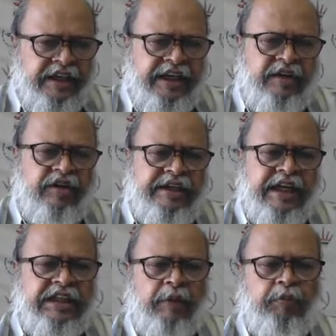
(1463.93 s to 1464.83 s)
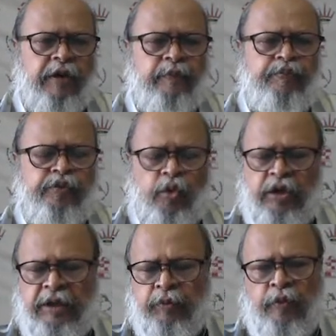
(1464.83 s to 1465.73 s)
he will take the pawn.
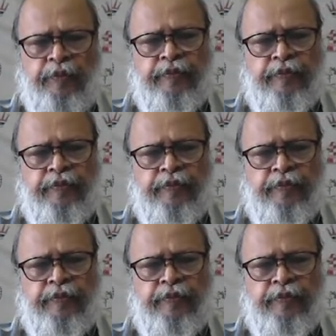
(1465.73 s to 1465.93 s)
Only move.